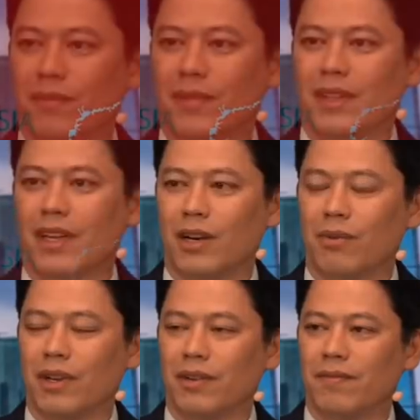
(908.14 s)
in that
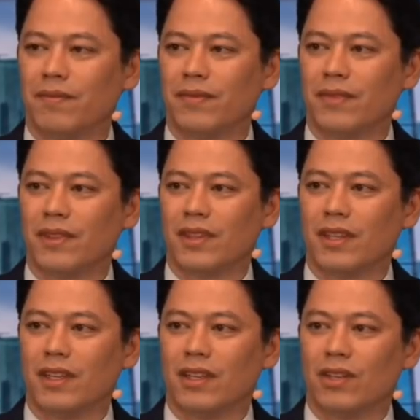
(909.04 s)
area.
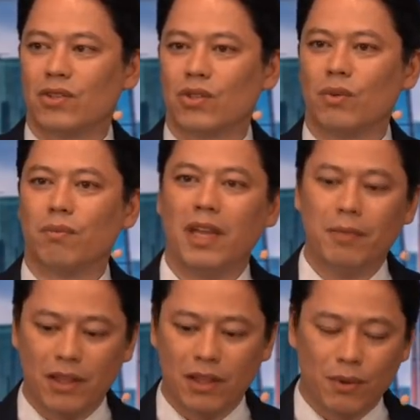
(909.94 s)
So
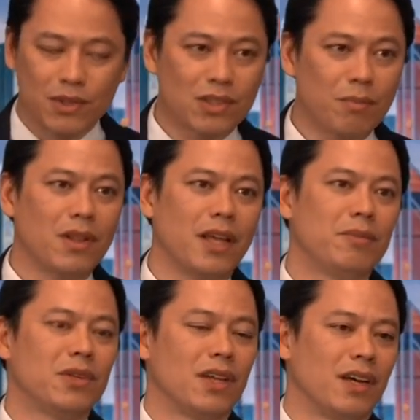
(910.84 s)
maybe there is some claim
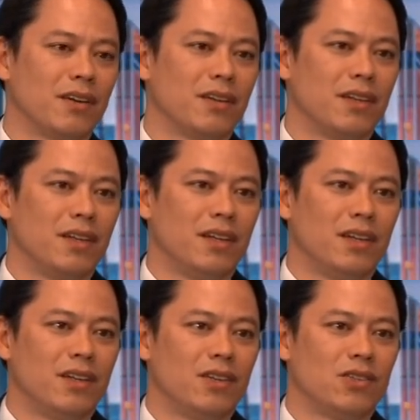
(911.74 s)
to that.
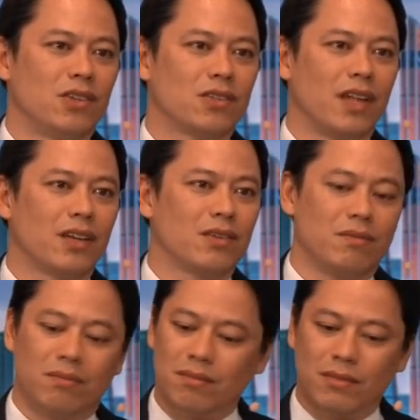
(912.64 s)
Just like,
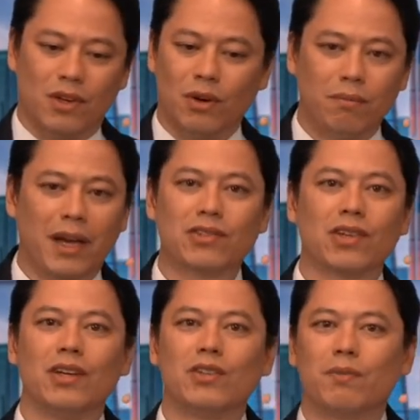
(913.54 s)

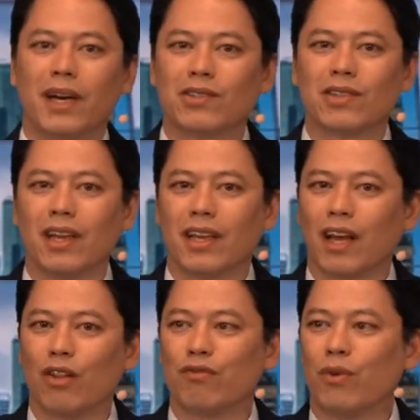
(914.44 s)
Mexicans might say,
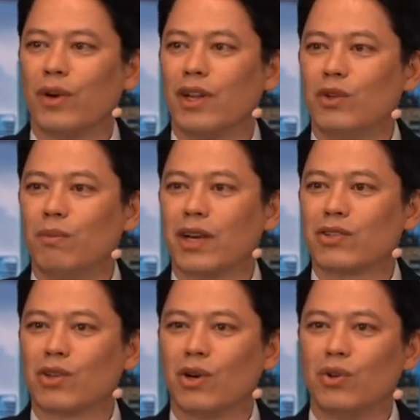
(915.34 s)
California, New
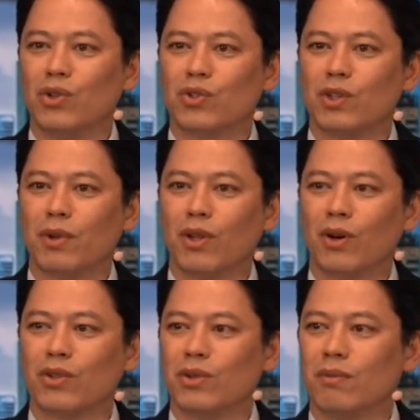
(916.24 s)
Mexico used to
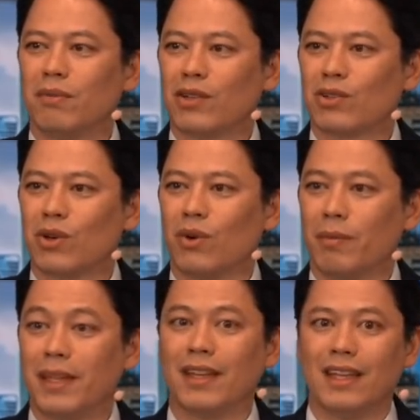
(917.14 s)
belong to Mexico. I
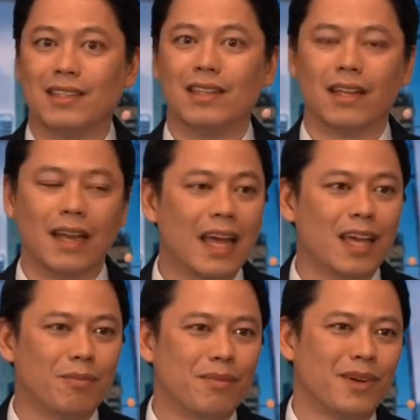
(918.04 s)
mean, it's in the
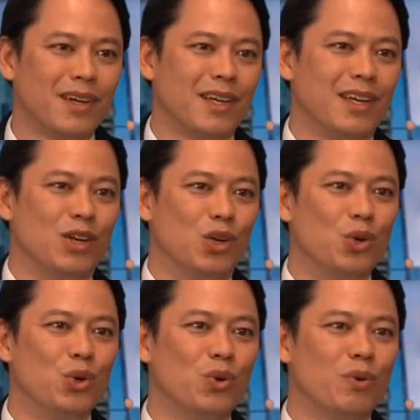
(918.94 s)
name,
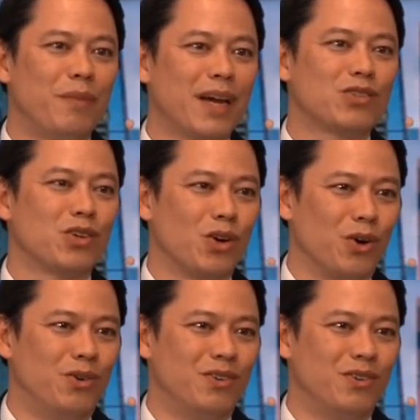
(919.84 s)
New Mexico.